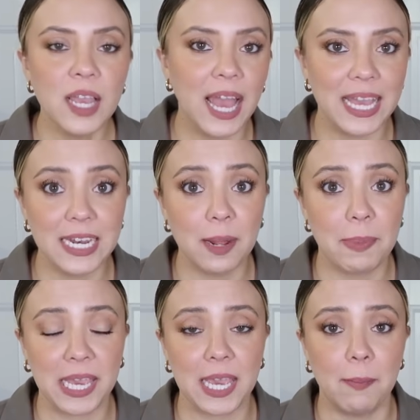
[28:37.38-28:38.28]
I ended
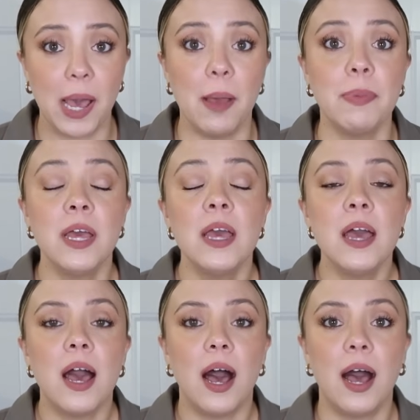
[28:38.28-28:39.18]
up picking them up
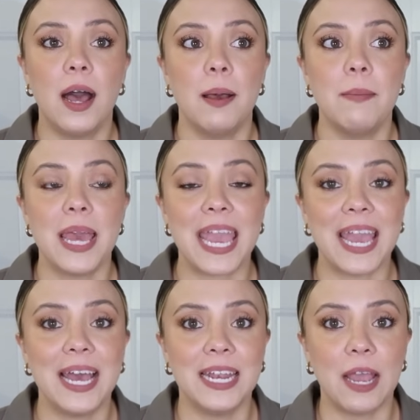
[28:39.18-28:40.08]
um,
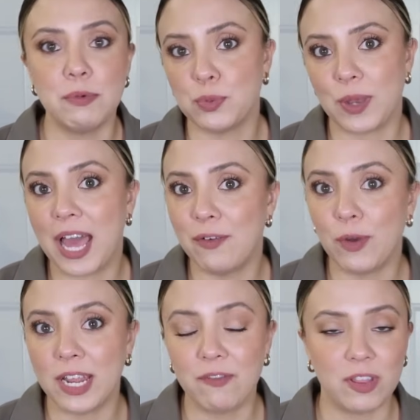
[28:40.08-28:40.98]
and I was kind
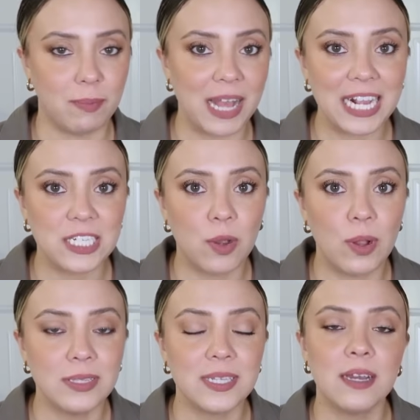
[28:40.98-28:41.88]
of waiting for the black to
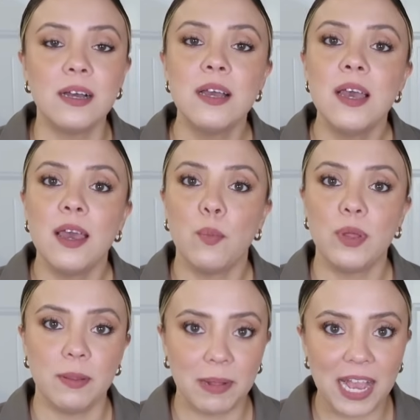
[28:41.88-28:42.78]
go on sale.
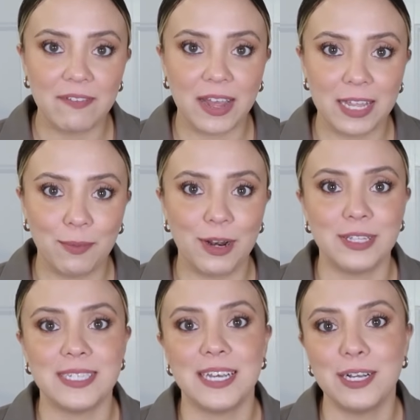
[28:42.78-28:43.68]
When the black finally went
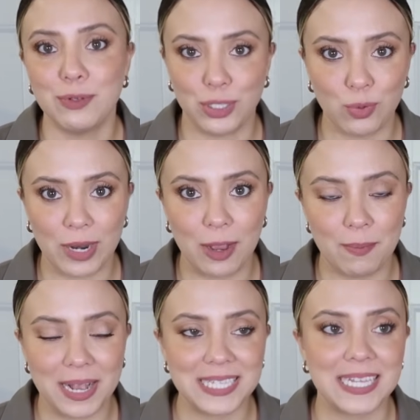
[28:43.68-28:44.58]
on sale, it was sold out
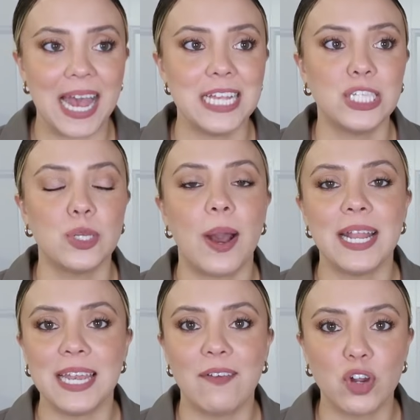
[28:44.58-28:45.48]
in my size. So
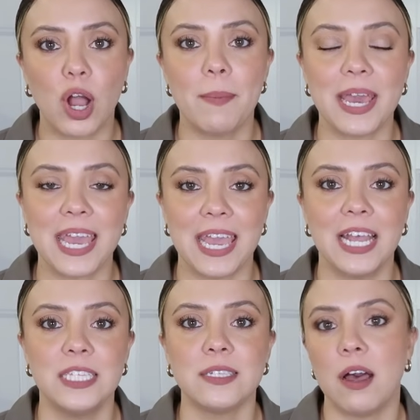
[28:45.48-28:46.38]
I never got my
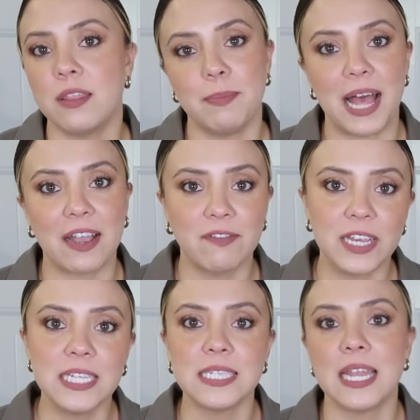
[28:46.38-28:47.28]
hands on the black
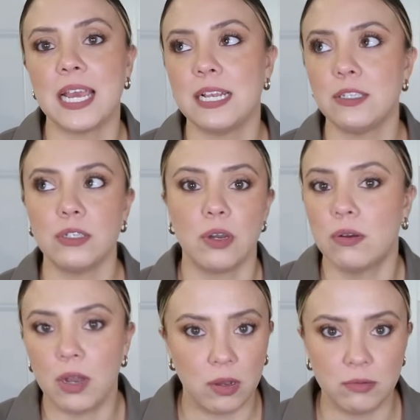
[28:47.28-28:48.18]
fleece and I
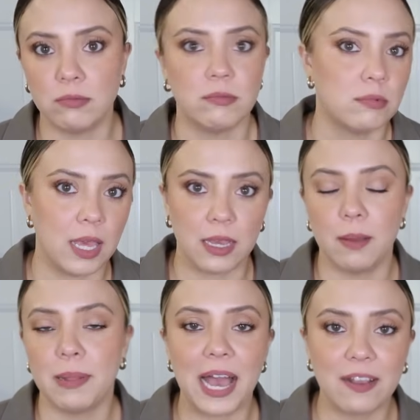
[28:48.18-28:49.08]
don't own like
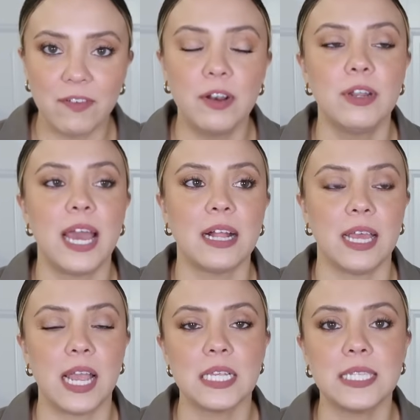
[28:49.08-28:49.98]
a black funnel neck
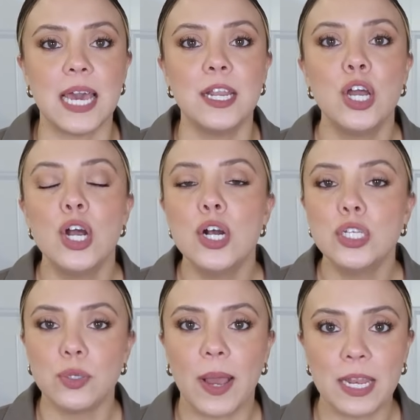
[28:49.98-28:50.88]
like I said.
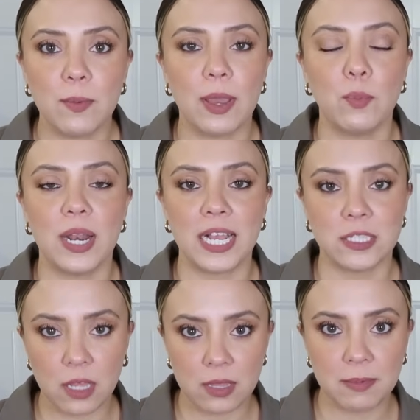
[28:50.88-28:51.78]
So anyway, when
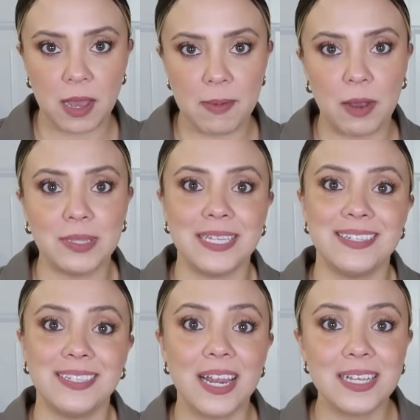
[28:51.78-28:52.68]
I saw them come out with
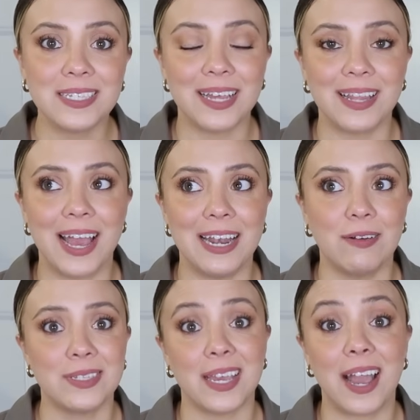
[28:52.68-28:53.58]
this steady state line,
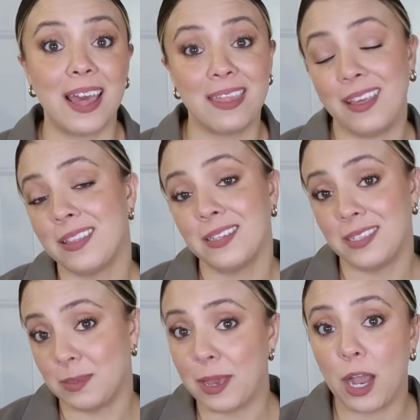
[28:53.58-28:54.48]
I was like, I think
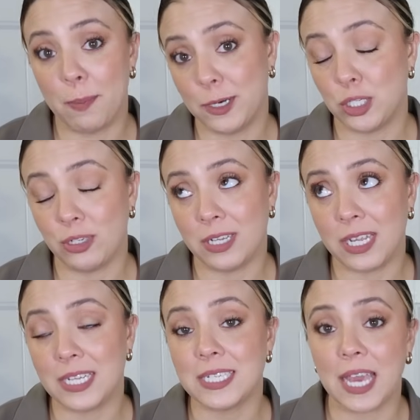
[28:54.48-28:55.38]
this is my
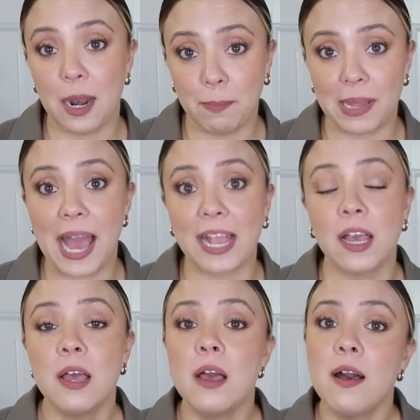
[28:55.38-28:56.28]
opportunity to get a
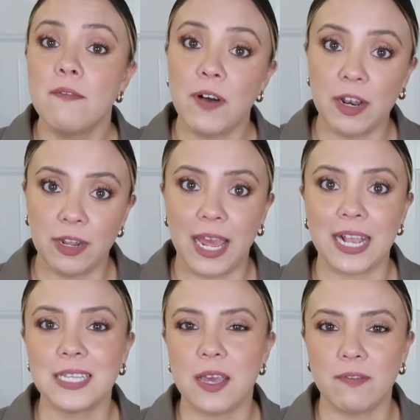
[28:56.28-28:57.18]
black on
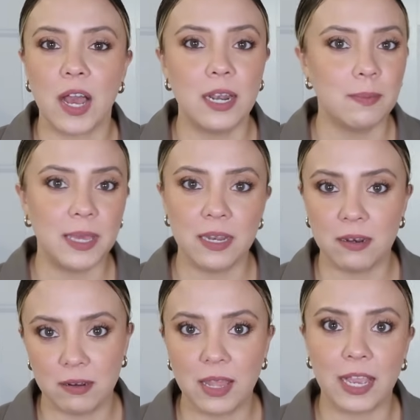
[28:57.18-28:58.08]
it because I've kind of
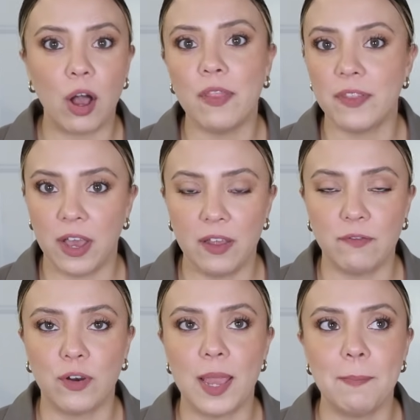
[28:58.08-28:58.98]
been like on the
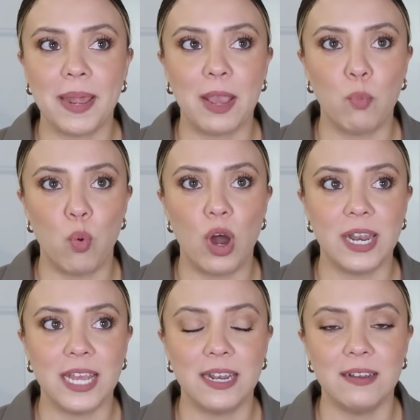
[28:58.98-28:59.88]
hunt for it but I
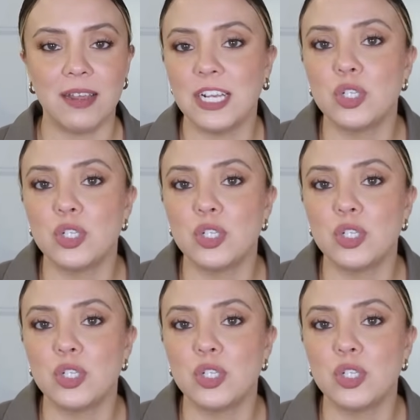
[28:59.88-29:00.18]
wanted I